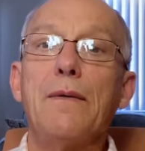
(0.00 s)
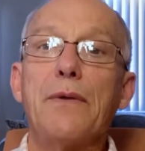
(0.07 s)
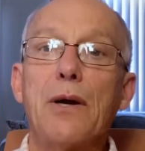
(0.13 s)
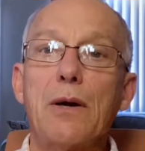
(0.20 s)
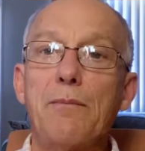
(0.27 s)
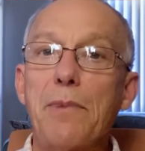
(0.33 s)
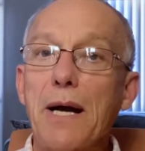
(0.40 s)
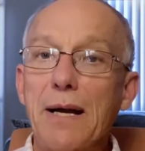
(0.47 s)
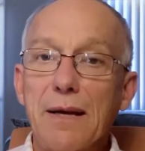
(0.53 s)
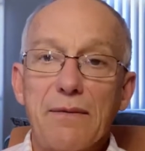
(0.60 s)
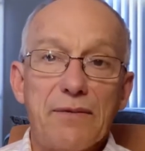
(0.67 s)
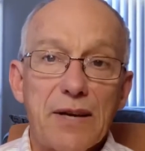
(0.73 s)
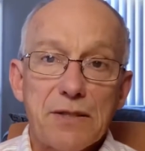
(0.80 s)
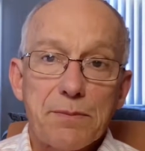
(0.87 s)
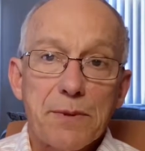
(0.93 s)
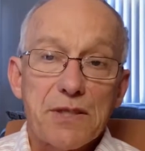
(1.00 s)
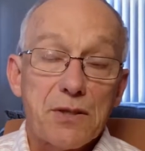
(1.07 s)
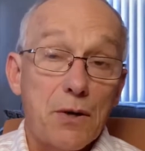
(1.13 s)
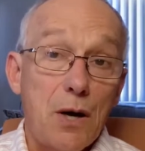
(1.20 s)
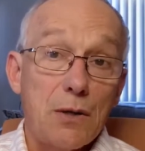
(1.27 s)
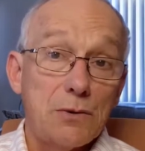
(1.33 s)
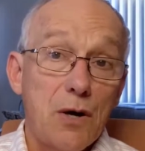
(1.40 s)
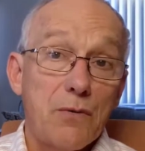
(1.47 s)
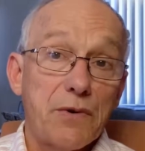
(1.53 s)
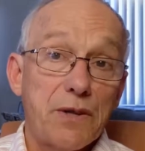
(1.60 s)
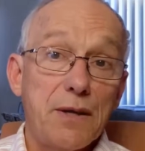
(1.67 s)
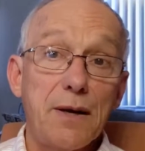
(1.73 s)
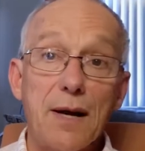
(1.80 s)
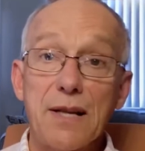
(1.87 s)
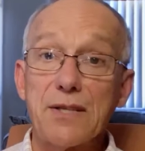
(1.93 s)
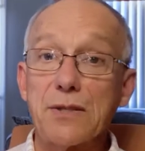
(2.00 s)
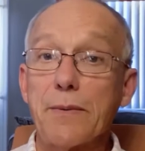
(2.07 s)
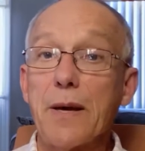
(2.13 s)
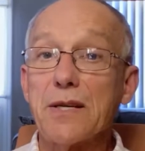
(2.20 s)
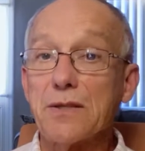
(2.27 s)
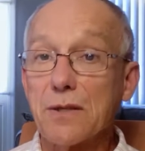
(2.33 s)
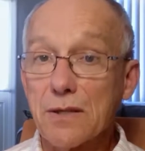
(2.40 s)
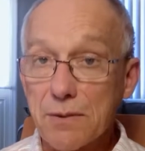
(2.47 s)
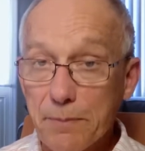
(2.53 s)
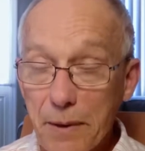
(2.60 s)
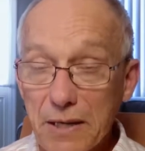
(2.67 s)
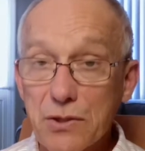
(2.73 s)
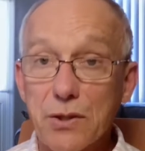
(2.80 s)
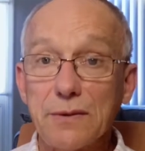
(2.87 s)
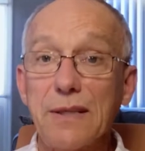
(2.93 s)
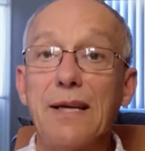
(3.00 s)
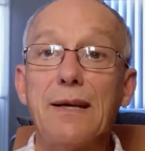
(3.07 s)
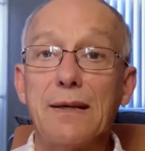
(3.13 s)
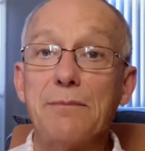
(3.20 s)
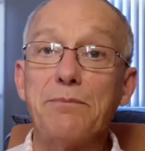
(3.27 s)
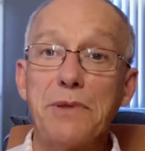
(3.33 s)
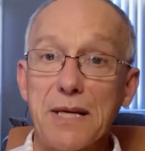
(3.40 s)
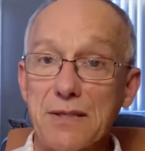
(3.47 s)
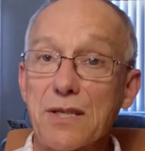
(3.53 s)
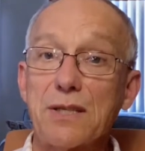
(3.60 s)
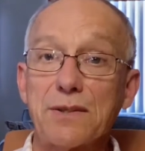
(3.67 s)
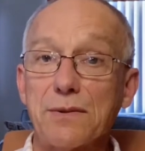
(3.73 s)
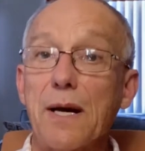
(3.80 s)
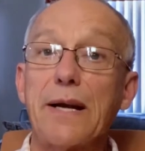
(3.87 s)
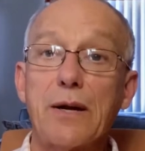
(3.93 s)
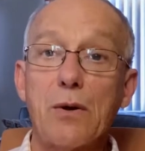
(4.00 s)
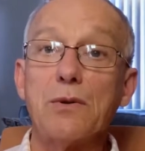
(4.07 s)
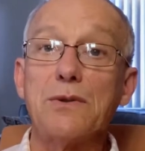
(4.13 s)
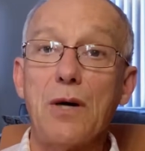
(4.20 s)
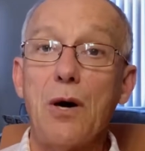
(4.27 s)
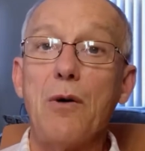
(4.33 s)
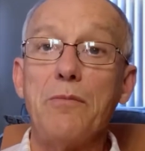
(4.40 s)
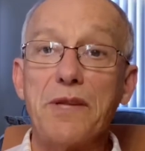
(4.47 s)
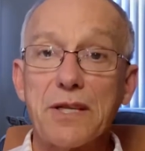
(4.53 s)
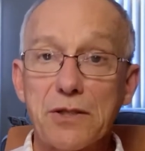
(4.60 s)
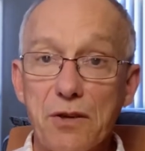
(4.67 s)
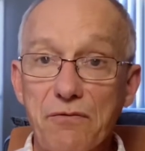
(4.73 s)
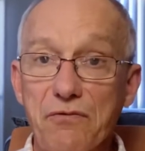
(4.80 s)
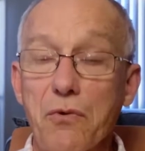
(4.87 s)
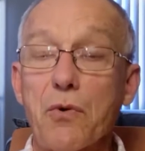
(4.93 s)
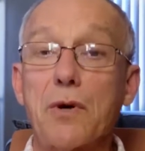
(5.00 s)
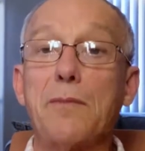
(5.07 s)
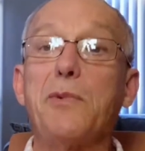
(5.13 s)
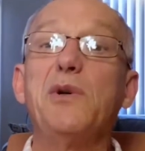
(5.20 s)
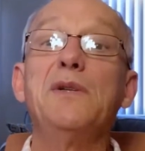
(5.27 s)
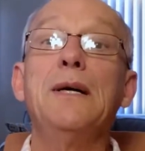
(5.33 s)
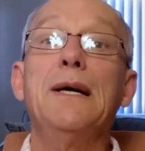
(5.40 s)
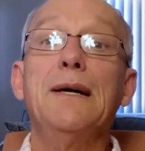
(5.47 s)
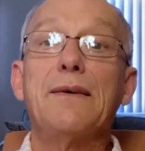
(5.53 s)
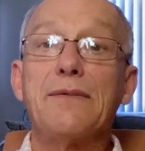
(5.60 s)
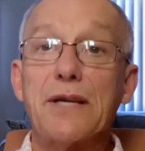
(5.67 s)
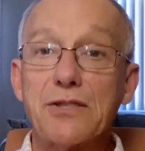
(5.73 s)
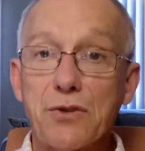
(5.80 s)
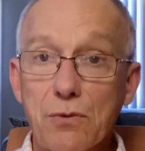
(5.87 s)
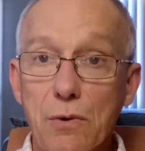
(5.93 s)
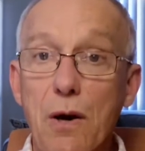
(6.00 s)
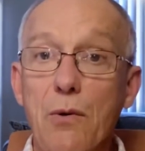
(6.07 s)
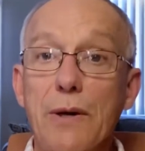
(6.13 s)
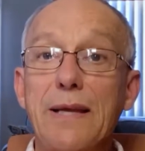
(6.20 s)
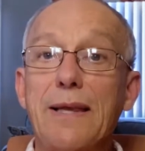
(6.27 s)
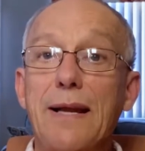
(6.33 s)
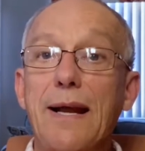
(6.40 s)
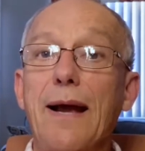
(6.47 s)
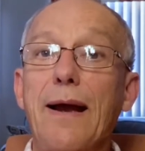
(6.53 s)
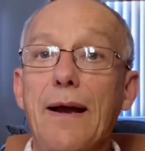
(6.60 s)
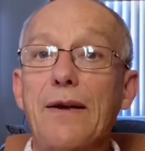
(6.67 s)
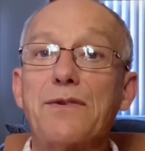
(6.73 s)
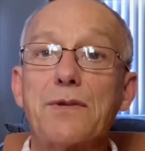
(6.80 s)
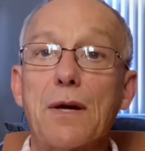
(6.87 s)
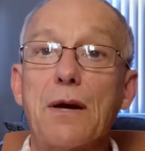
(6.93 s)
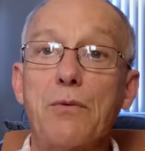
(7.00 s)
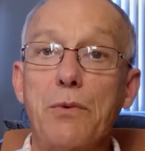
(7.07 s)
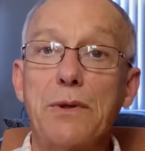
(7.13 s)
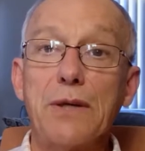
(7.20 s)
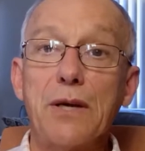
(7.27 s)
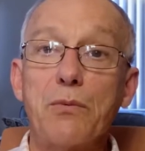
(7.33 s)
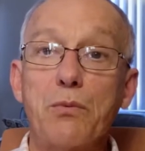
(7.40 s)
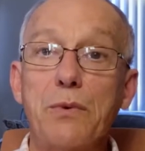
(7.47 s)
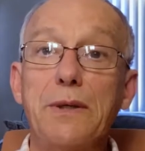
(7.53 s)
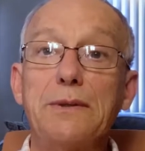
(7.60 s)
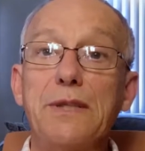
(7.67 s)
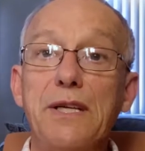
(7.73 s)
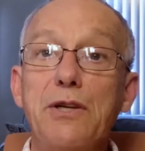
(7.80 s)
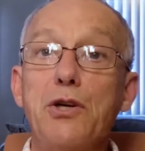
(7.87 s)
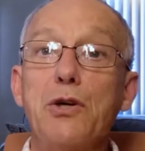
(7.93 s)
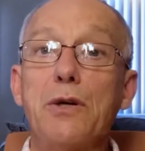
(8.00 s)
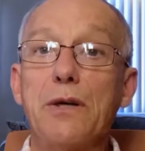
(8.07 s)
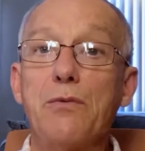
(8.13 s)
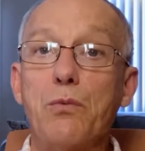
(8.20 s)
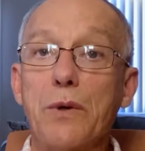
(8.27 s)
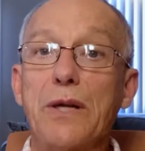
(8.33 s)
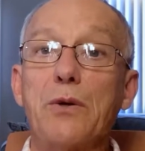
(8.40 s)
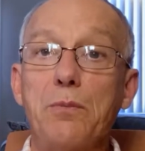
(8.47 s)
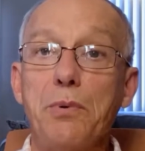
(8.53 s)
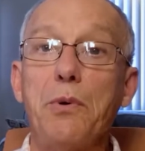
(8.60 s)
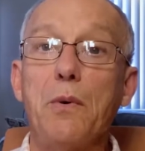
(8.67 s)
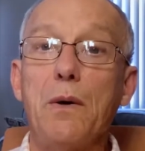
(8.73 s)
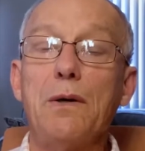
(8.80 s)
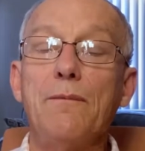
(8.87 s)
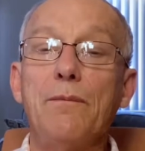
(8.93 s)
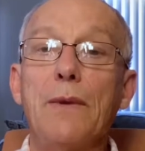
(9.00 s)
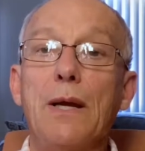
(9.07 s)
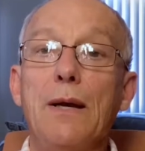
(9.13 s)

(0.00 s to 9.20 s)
They're buying investments all over the United States, especially in places like Oklahoma that's affordable, that's growing, that has a really, really good rental pool.